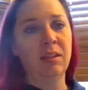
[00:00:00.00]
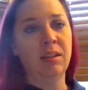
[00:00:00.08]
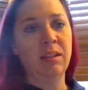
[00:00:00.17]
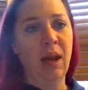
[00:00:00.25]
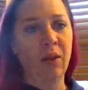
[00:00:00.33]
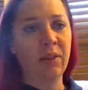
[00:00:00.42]

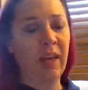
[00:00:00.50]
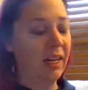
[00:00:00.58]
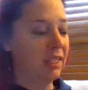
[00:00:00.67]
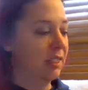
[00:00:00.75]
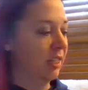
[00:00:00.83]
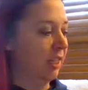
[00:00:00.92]
Now, that
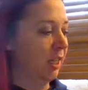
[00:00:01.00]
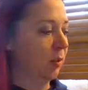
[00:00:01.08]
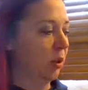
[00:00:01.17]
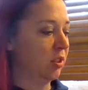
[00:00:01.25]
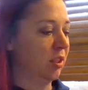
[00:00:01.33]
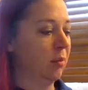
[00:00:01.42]
is telling
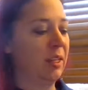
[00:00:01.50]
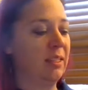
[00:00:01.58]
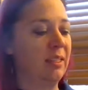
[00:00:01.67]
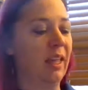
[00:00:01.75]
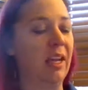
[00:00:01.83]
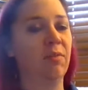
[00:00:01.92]
about somebody's
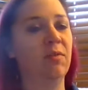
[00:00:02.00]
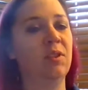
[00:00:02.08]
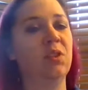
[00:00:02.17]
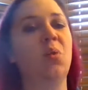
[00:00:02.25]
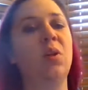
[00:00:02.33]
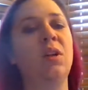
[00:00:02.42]
life,
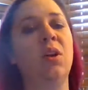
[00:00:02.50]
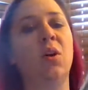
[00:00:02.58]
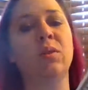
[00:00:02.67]
so we know